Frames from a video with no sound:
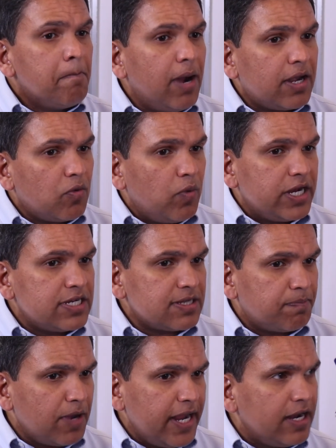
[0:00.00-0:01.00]
But when it's
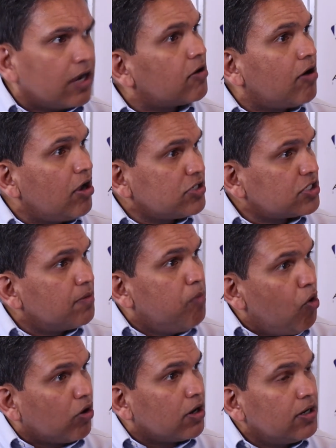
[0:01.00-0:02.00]
applied across the
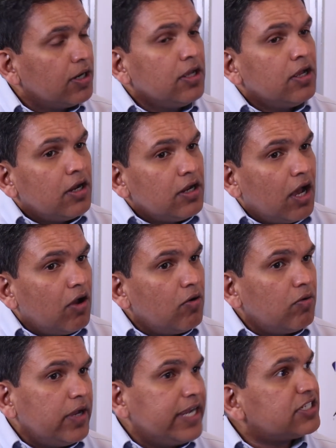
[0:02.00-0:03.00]
board,
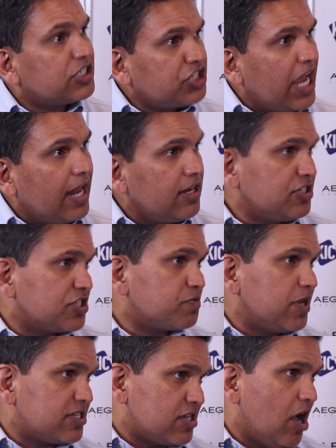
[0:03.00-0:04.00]
now it's a challenge as
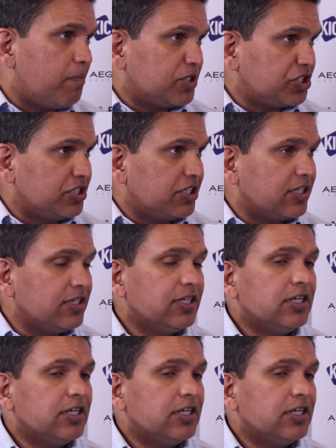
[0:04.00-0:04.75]
well as an opportunity.